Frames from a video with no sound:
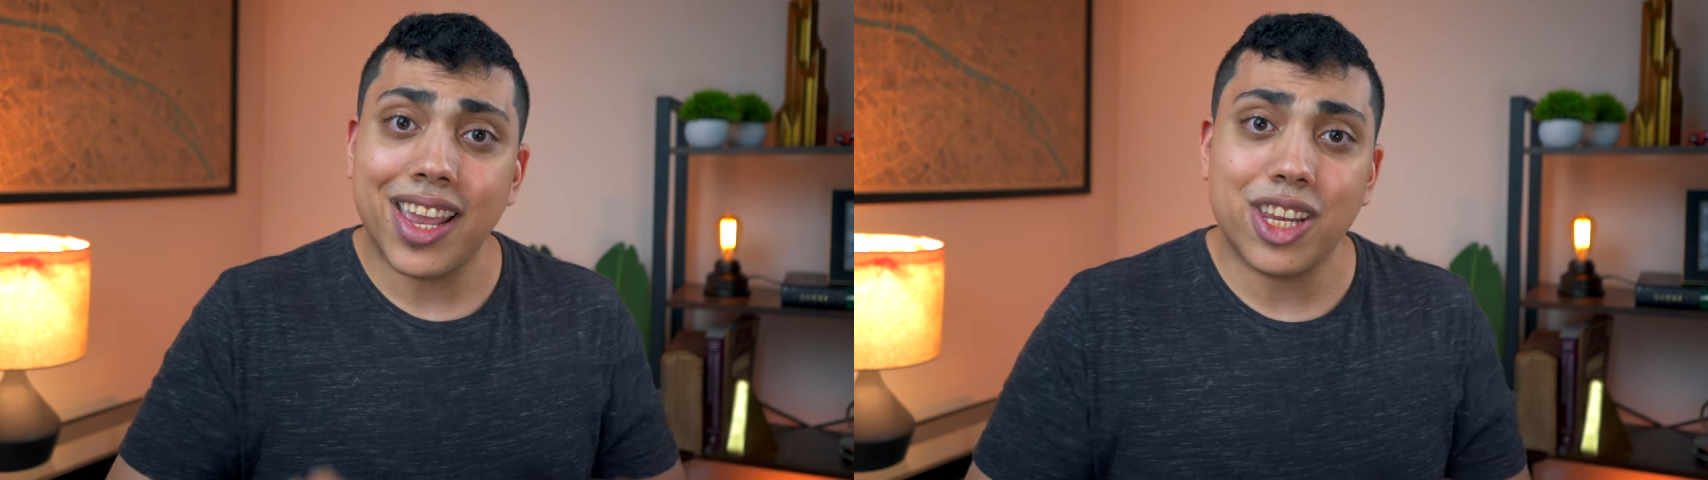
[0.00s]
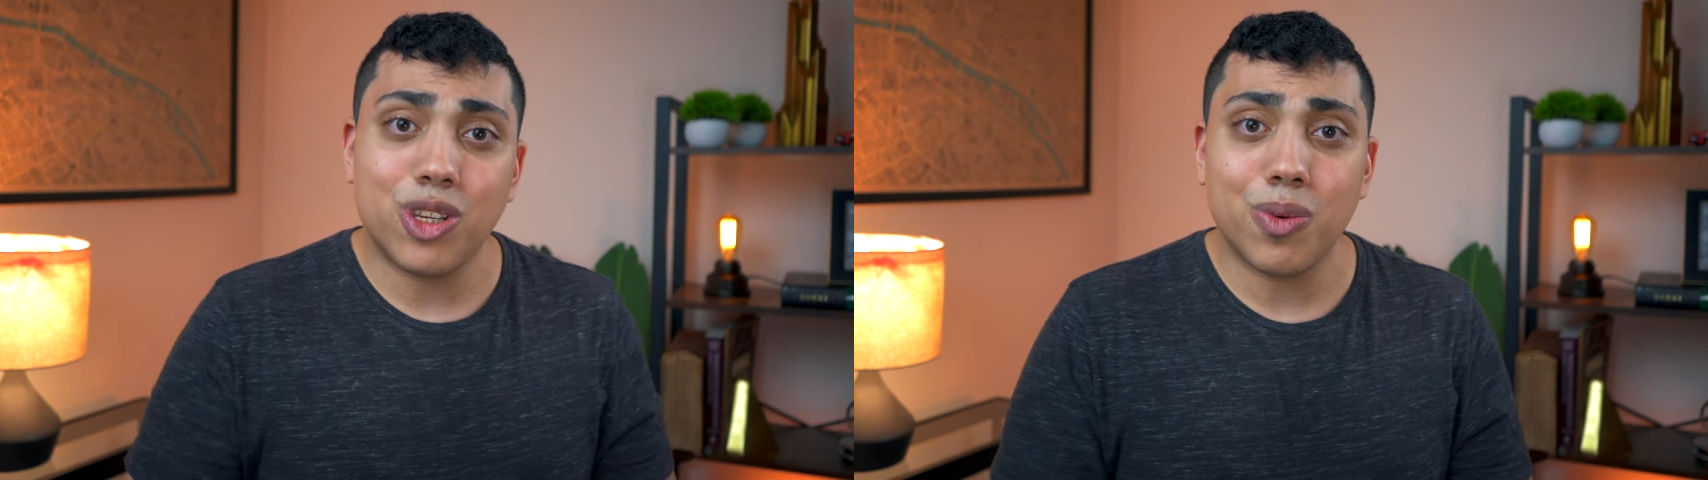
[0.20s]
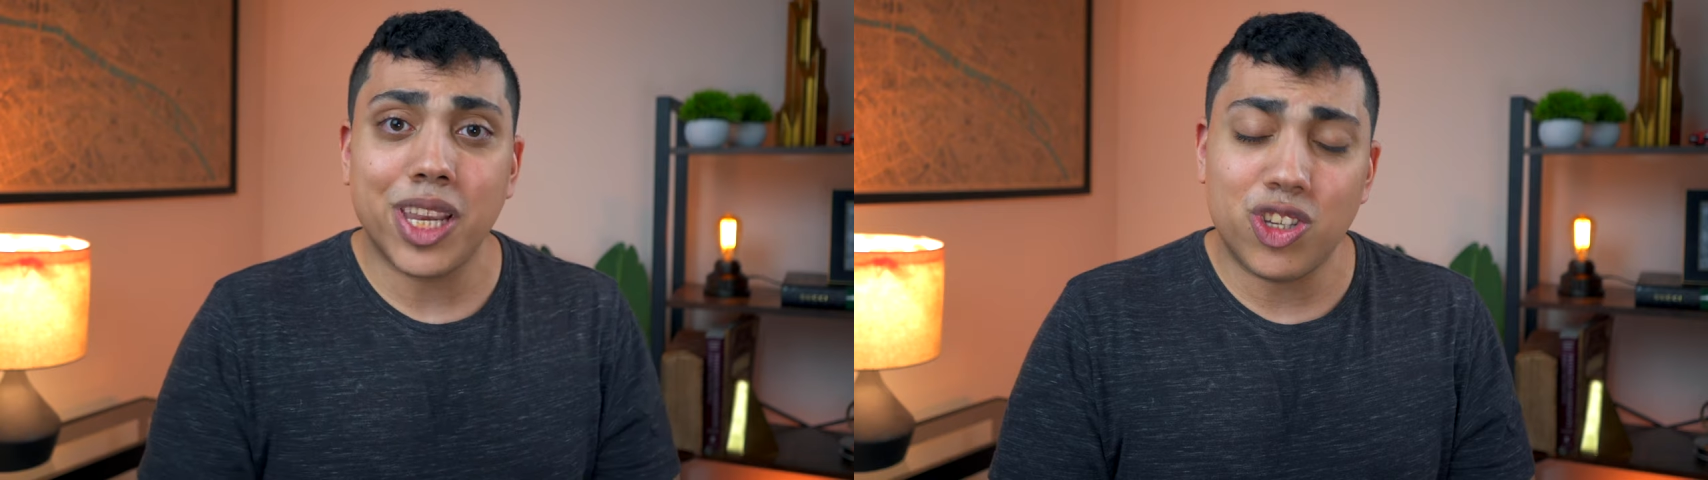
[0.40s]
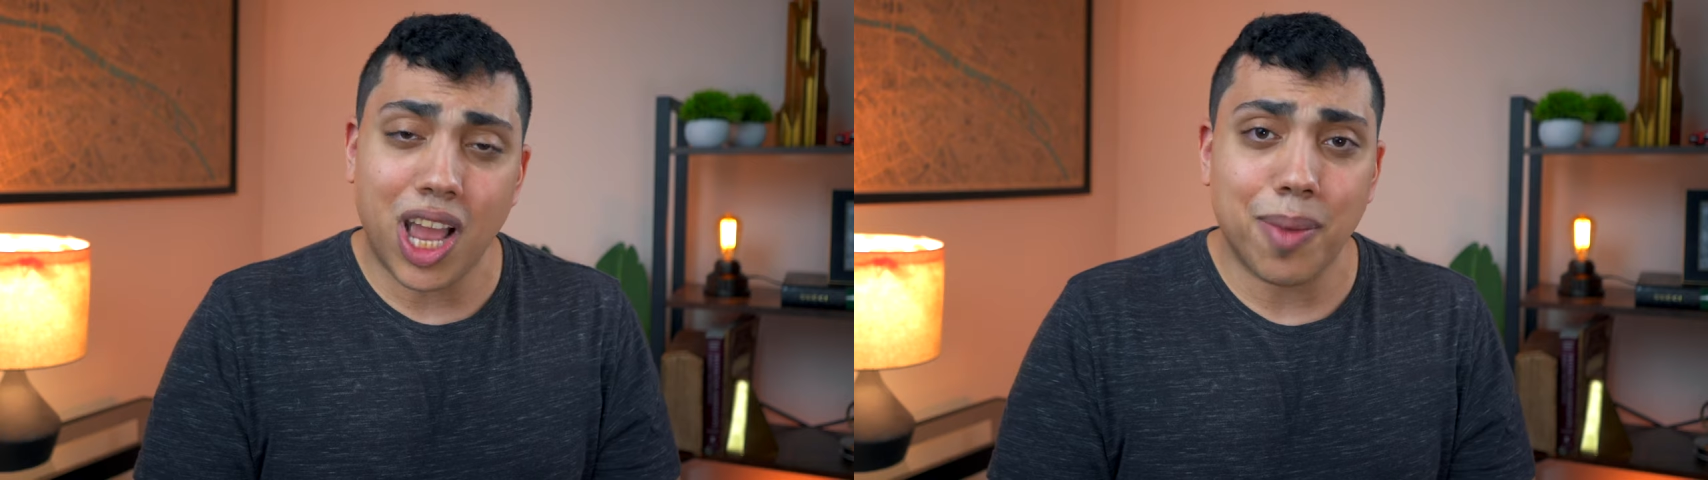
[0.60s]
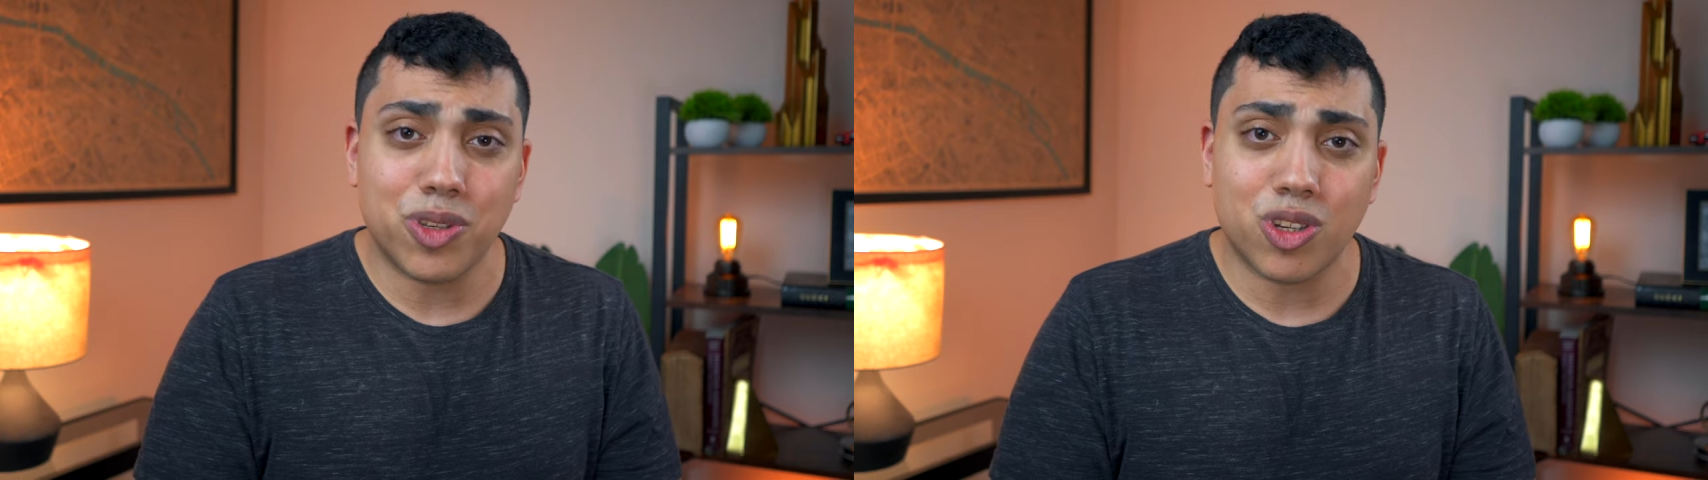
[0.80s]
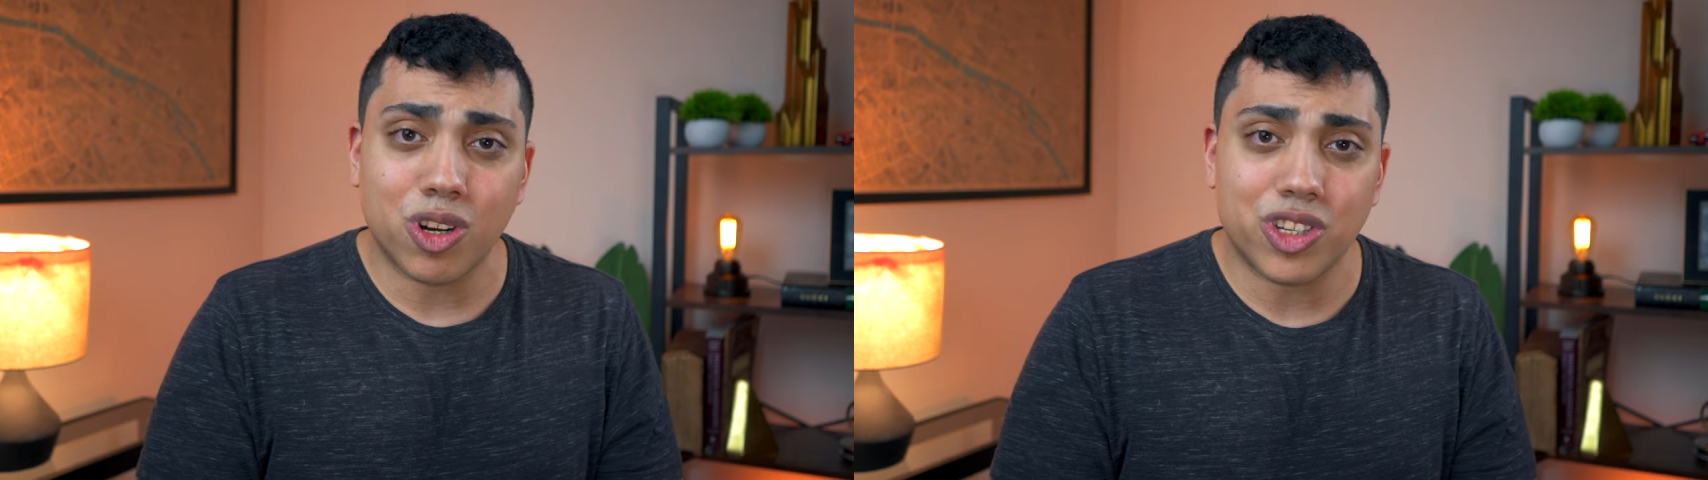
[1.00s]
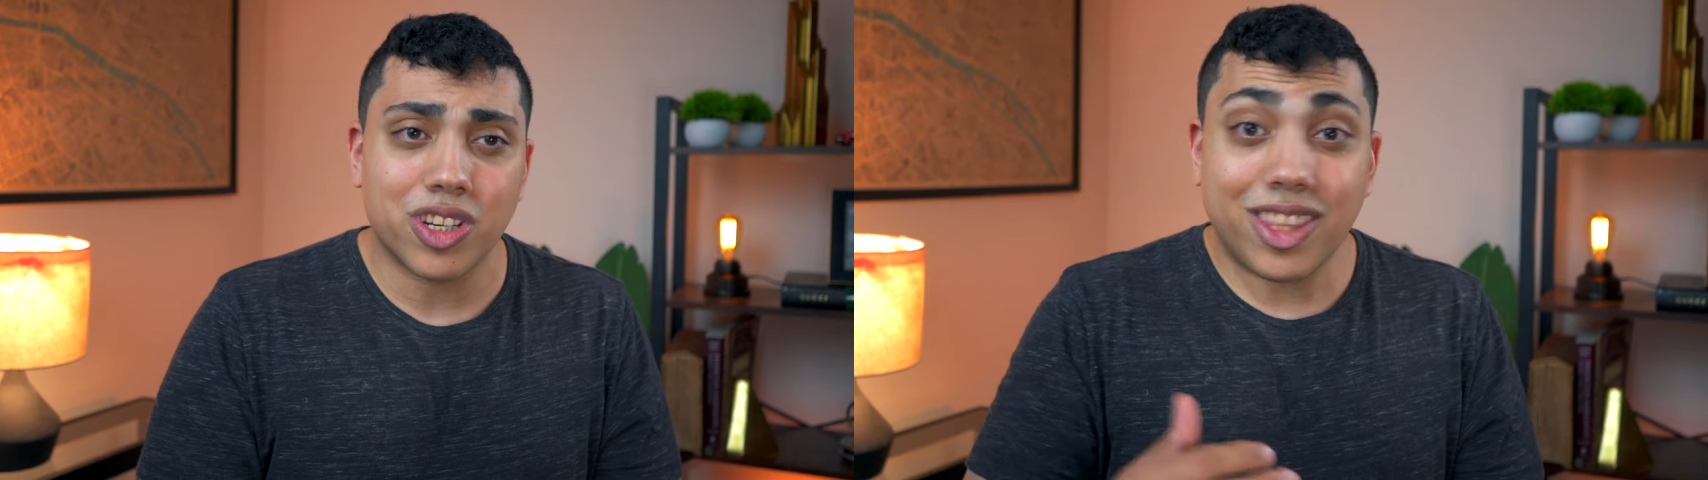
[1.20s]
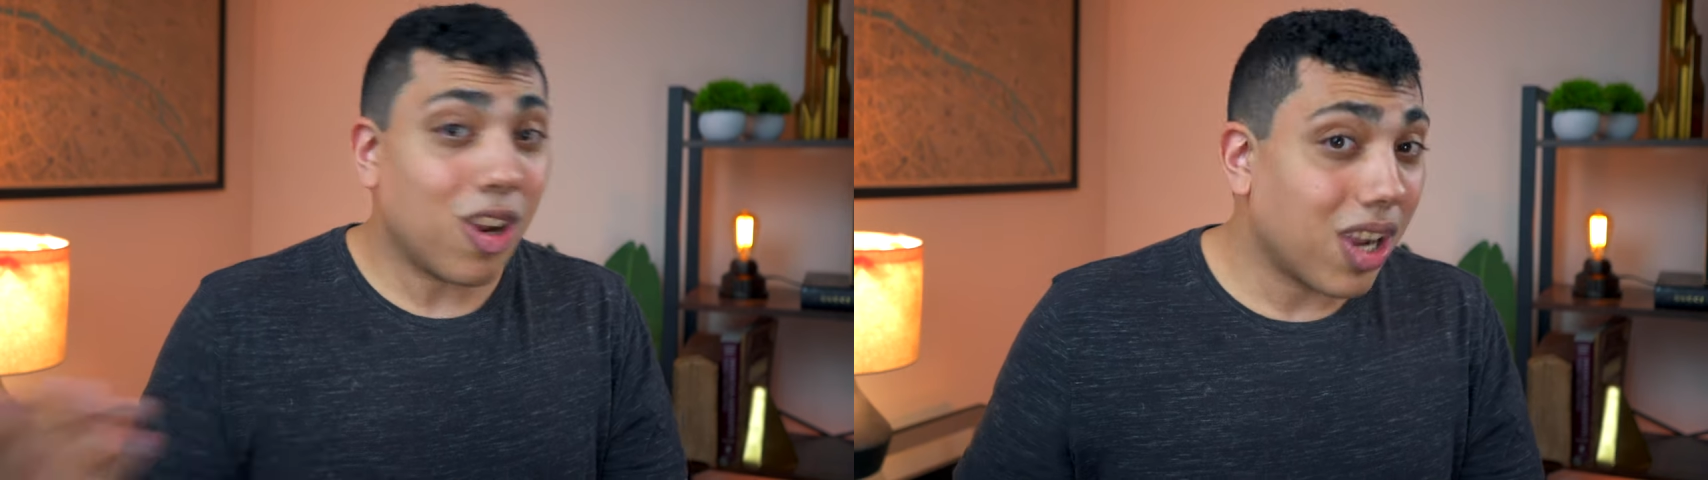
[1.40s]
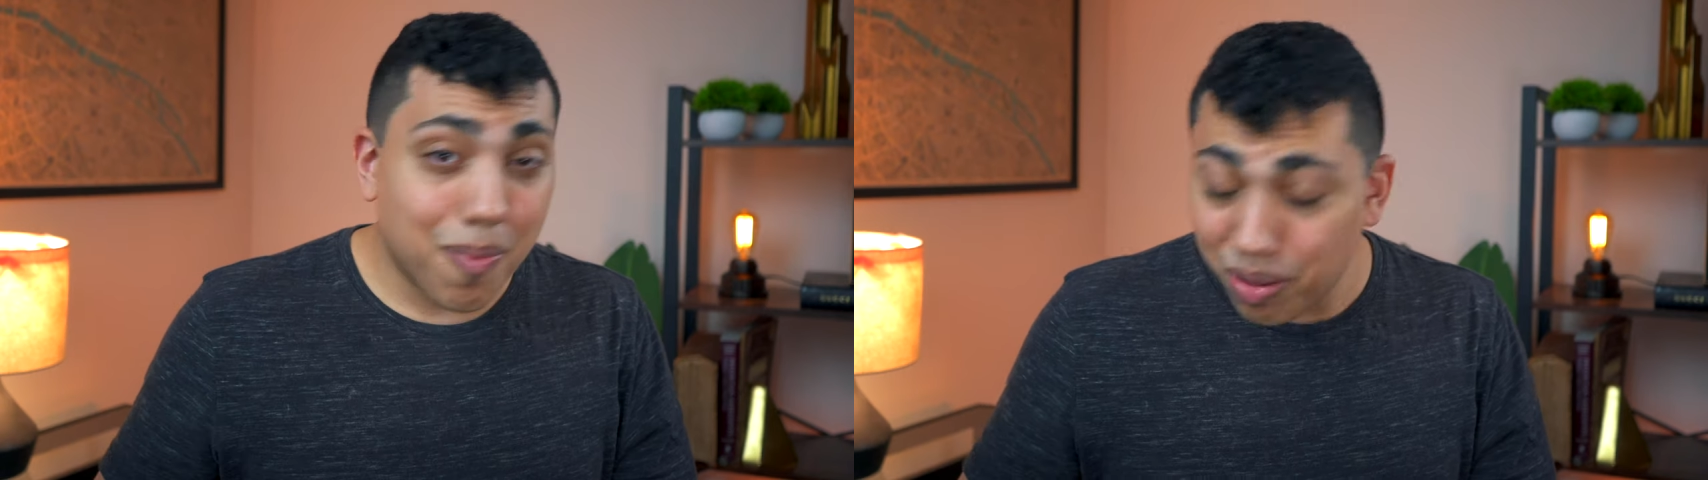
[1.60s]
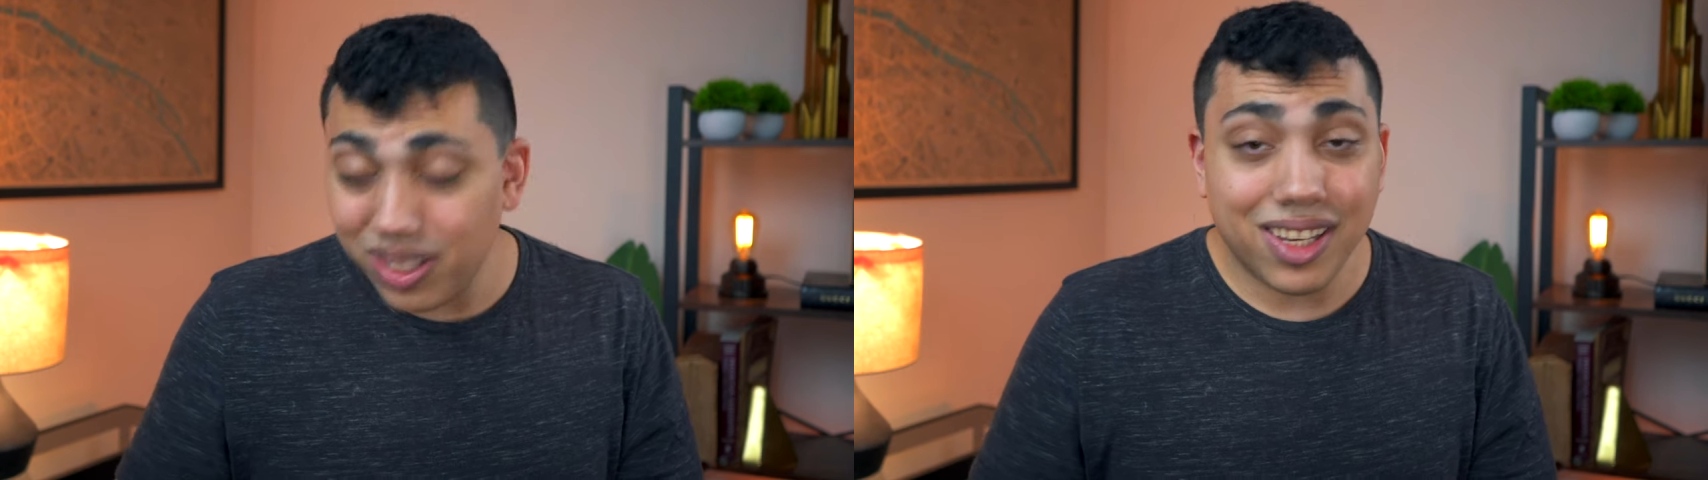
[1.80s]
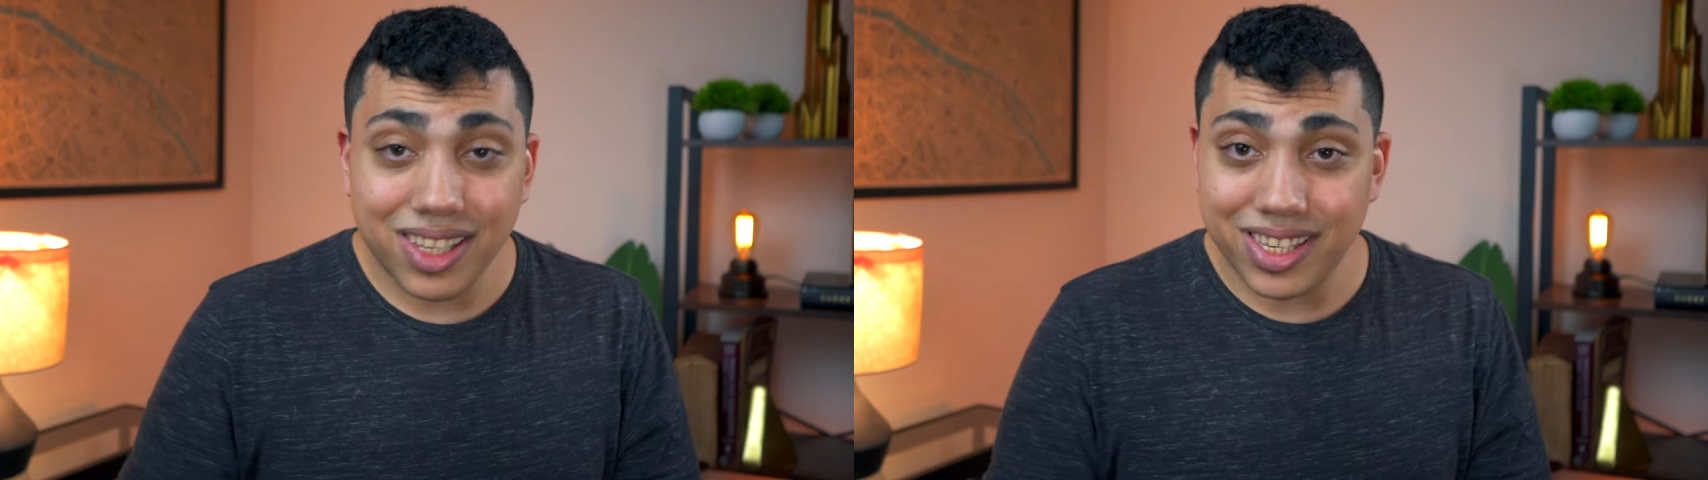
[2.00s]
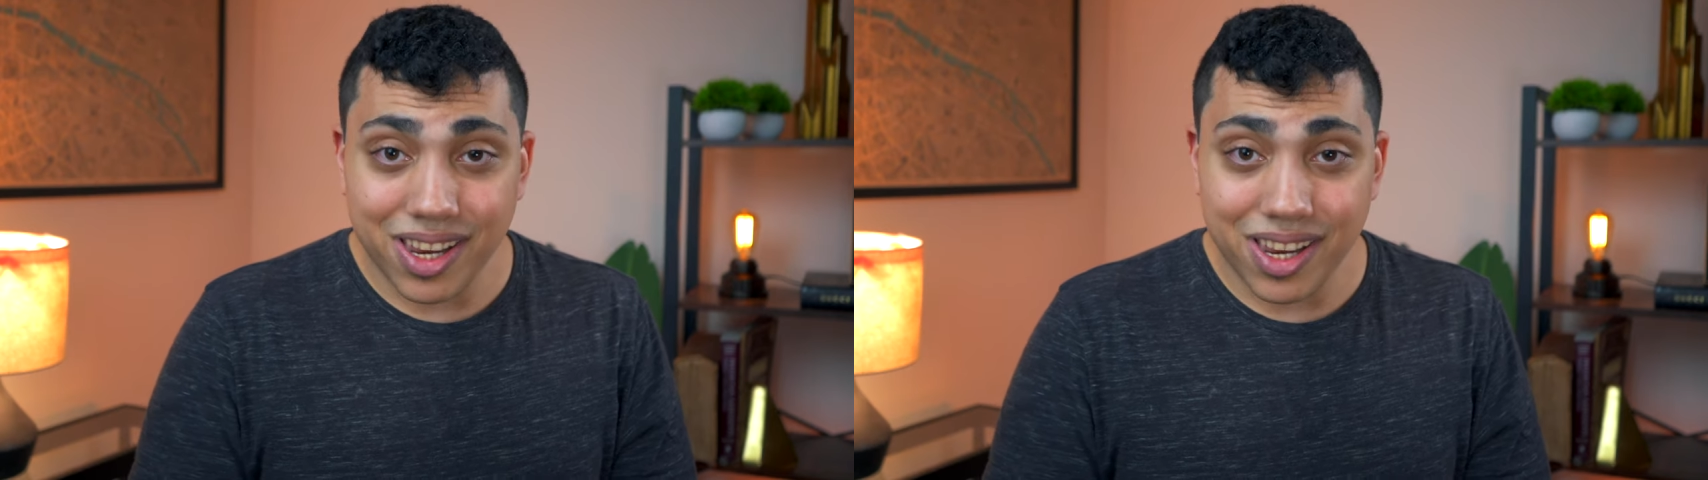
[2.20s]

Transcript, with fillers: into a job search. They're completely